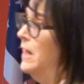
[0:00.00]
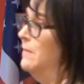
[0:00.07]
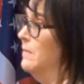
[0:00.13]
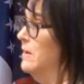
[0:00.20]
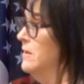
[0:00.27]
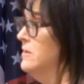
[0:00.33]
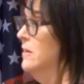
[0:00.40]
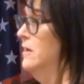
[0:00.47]
I'm
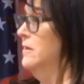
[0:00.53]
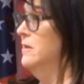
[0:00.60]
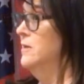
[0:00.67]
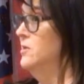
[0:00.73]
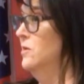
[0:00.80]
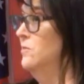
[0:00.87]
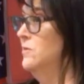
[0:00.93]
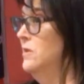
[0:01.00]
going to talk to
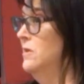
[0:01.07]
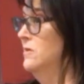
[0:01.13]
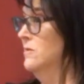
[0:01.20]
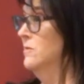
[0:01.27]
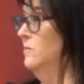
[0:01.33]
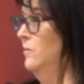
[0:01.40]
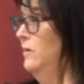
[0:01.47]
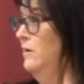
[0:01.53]
Josie as
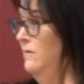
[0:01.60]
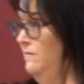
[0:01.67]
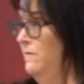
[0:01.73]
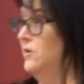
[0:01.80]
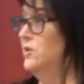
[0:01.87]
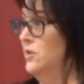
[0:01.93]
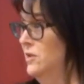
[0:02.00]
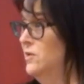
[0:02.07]
a lawyer
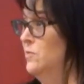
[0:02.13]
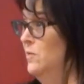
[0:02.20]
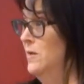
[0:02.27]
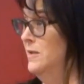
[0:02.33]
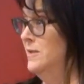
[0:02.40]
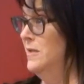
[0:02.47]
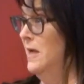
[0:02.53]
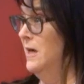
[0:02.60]
for just
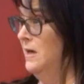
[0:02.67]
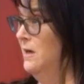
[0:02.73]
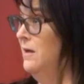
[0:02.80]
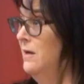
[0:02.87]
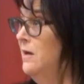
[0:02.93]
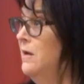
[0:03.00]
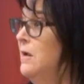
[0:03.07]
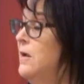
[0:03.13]
1 second.